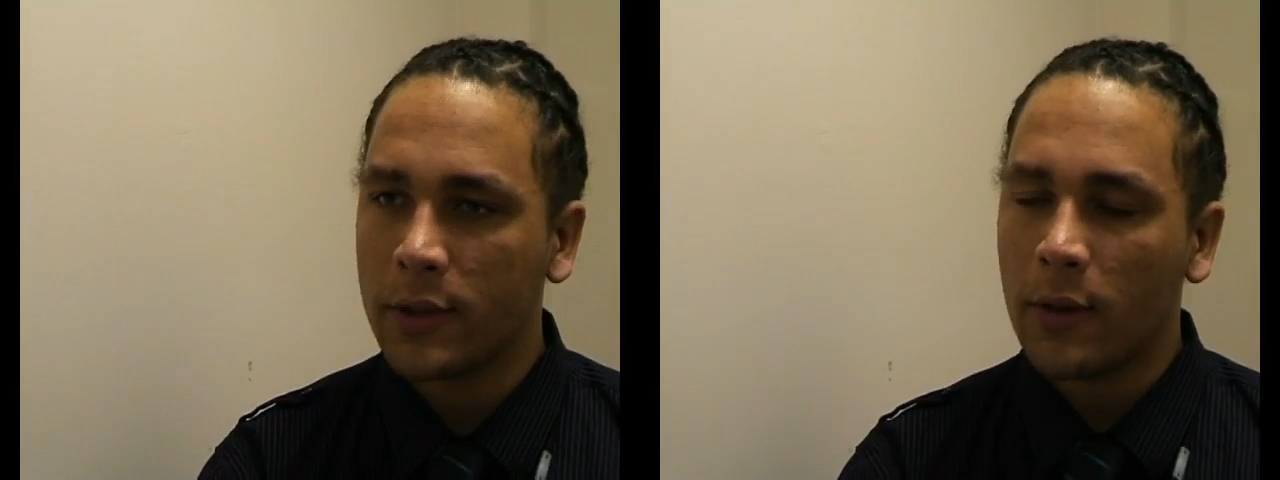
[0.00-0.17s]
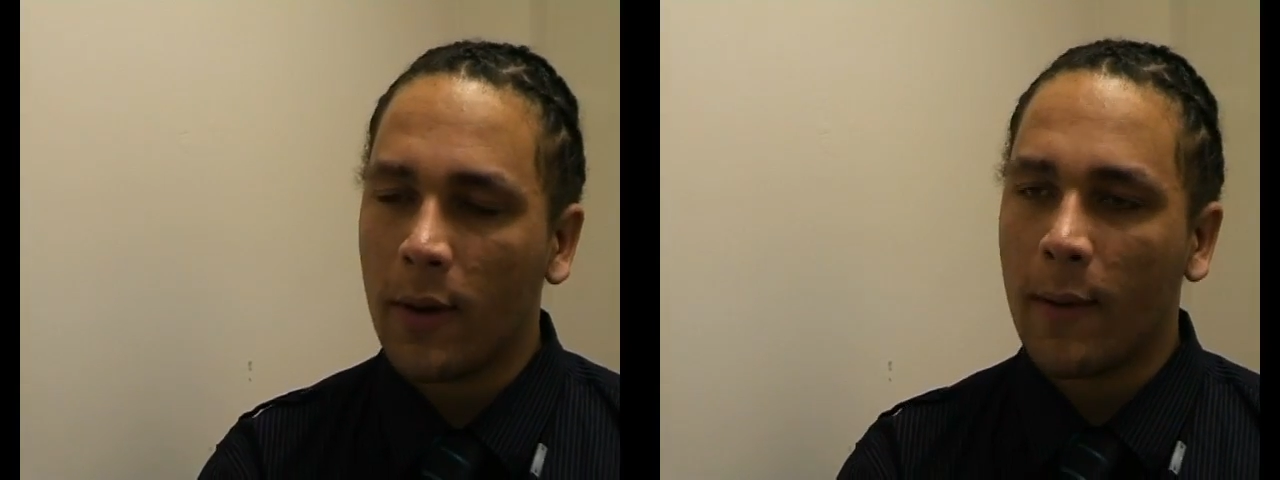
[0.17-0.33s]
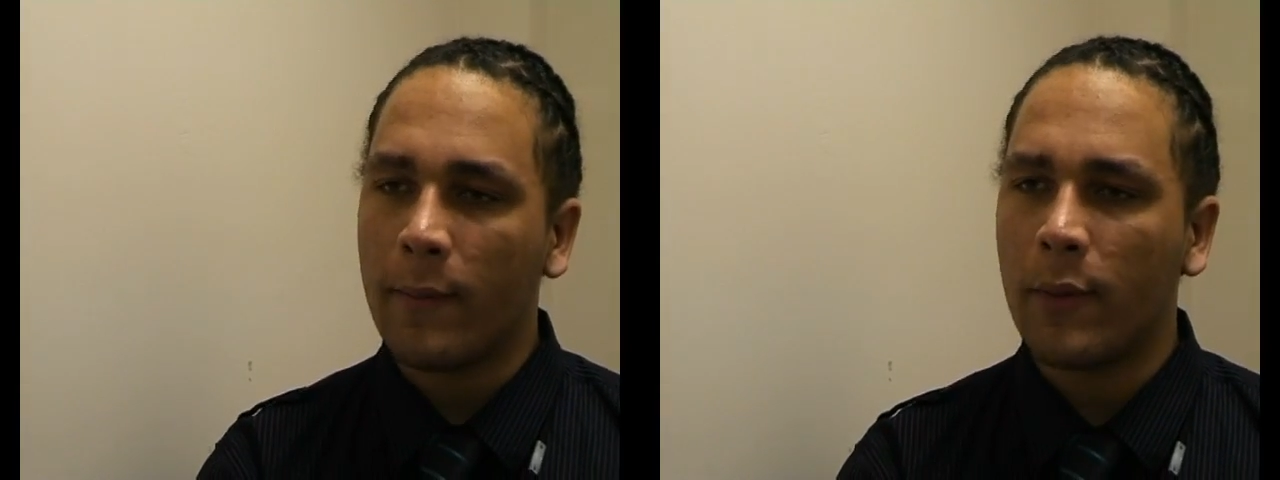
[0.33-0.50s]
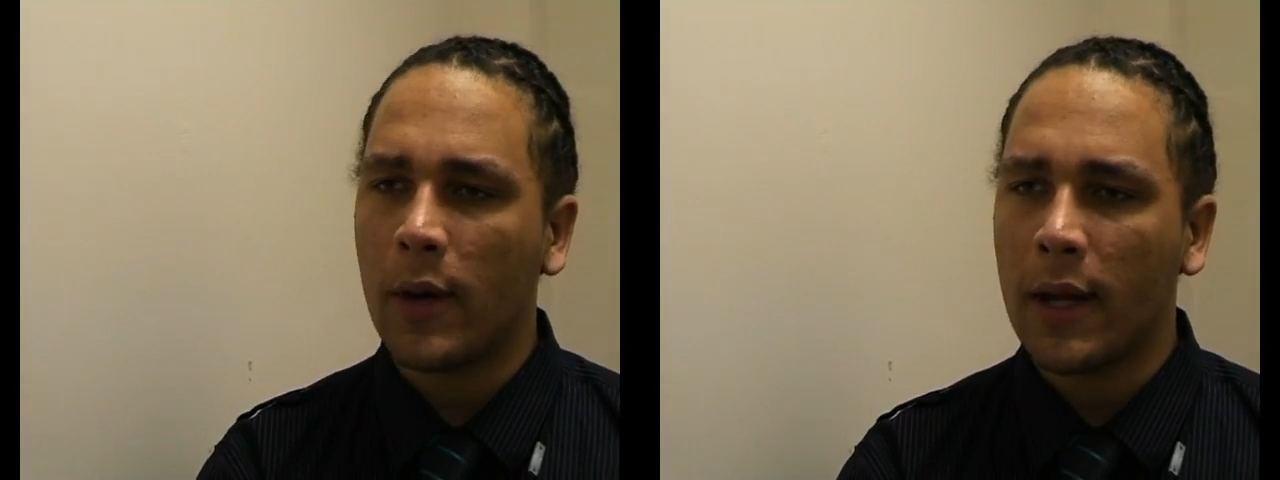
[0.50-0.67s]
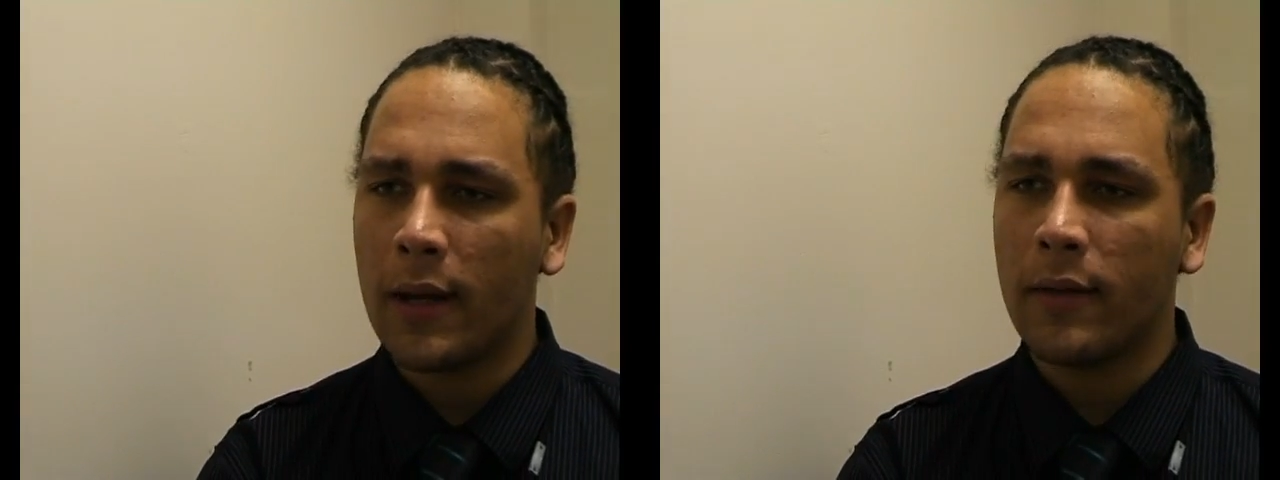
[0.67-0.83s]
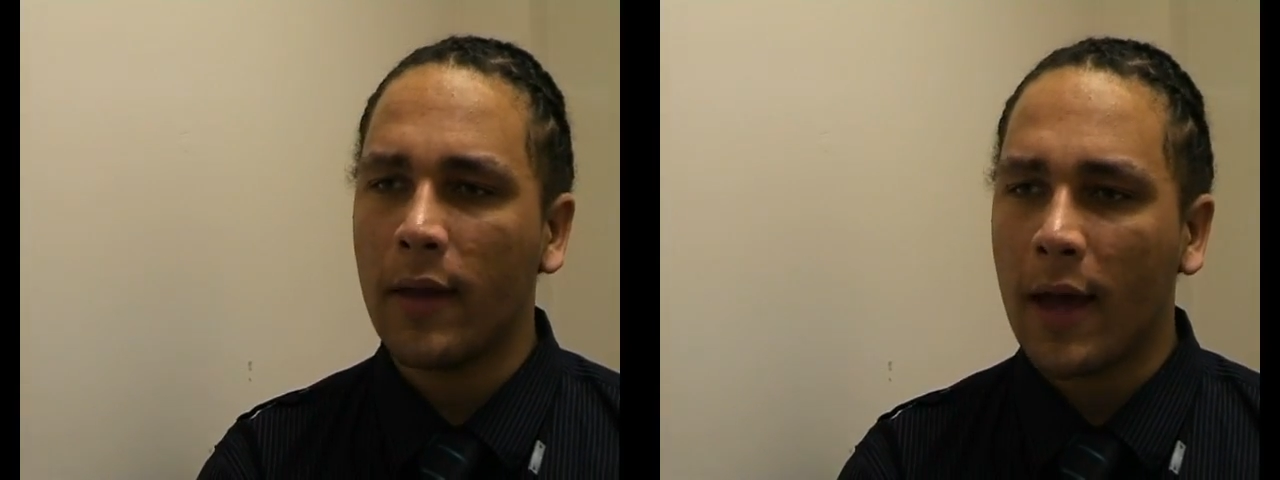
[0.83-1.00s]
to do about
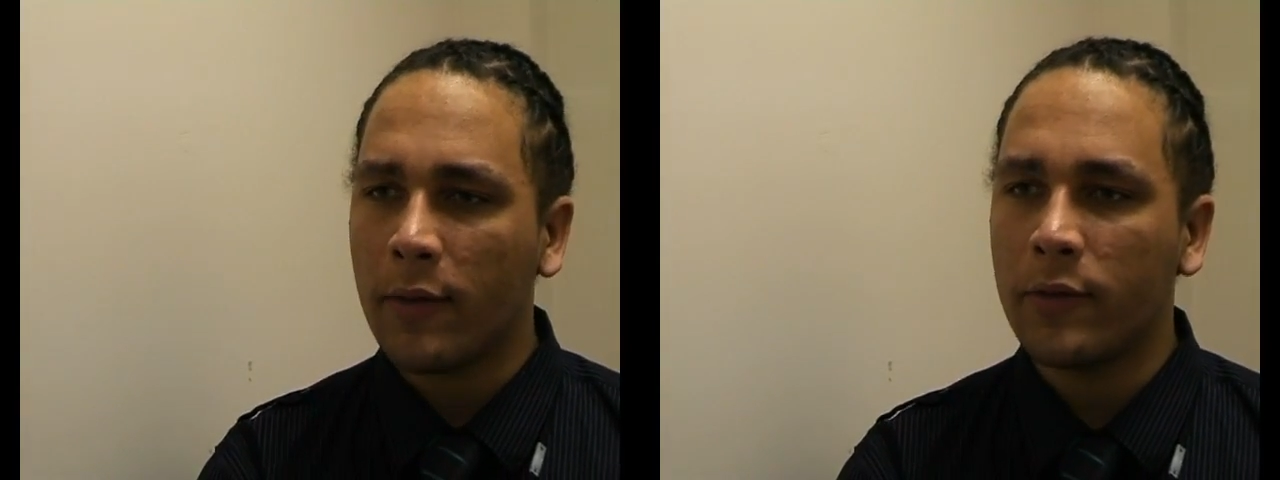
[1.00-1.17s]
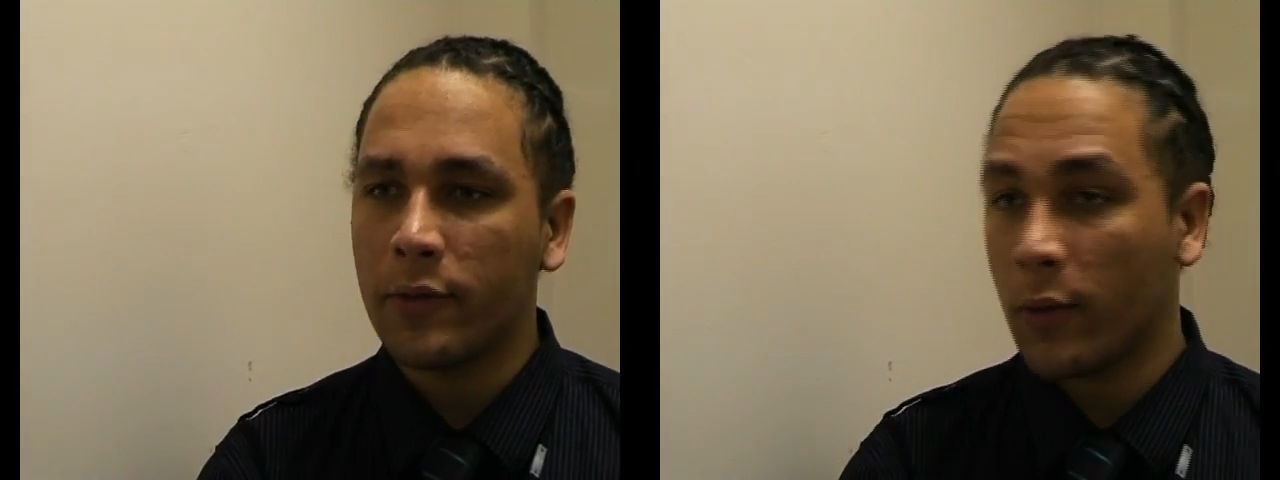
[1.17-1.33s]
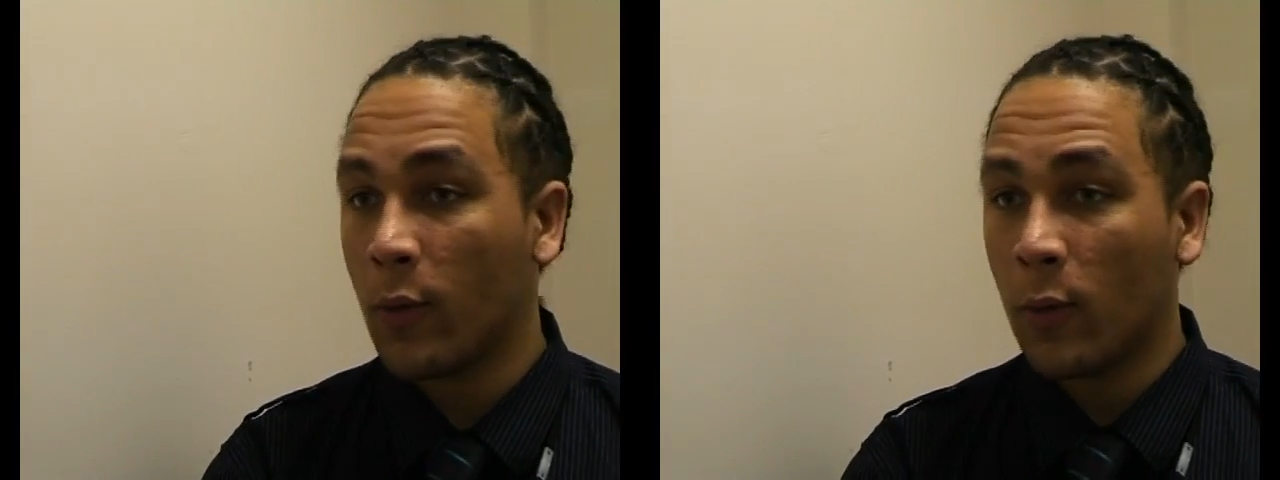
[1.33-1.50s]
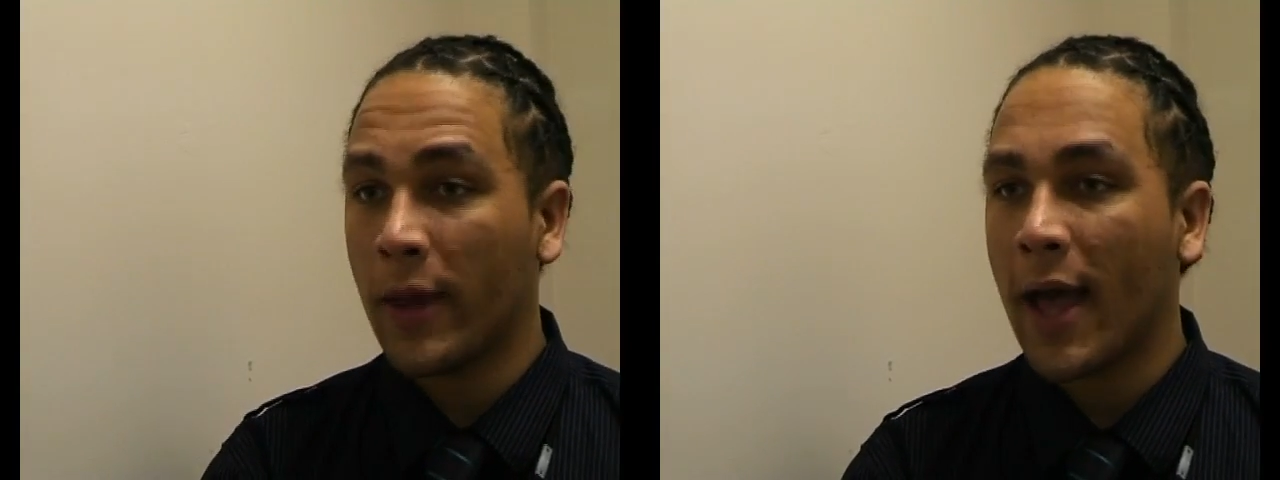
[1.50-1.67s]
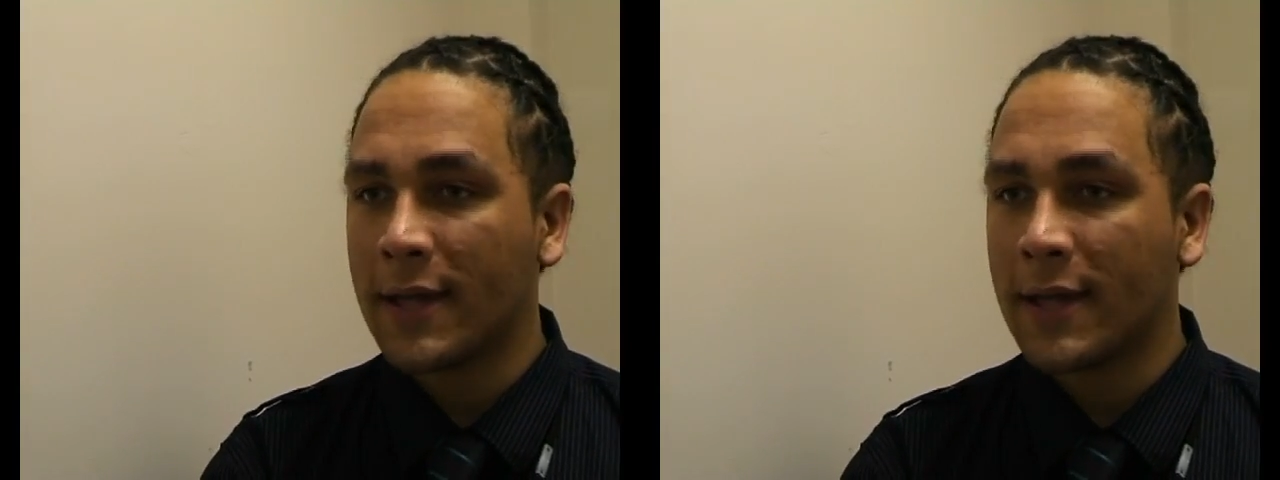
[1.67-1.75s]
bullying and all the